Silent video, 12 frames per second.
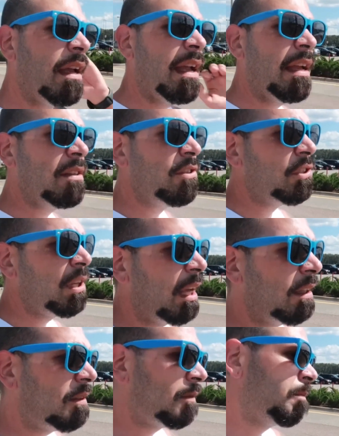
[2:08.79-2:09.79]
and
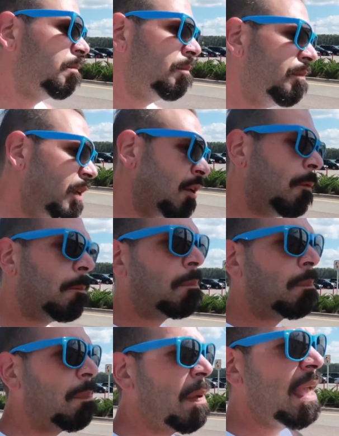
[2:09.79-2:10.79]
just, you know,
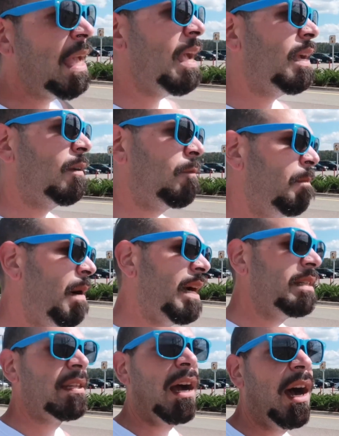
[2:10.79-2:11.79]
pick my
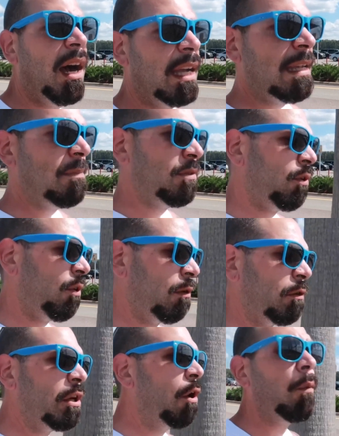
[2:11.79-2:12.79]
times,
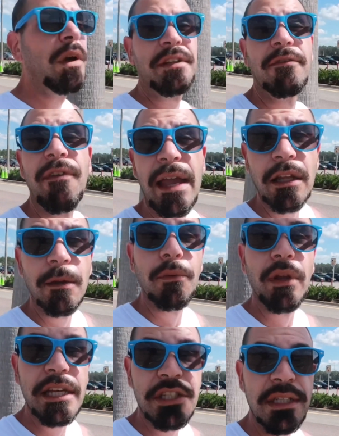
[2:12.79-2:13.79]
or, you know, what's
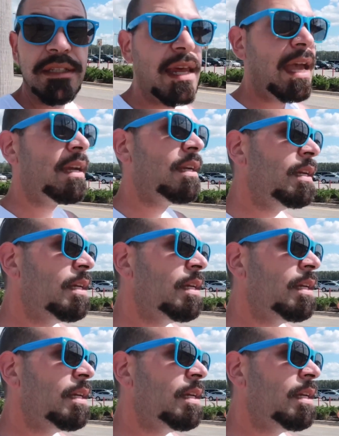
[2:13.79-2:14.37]
available, I should say,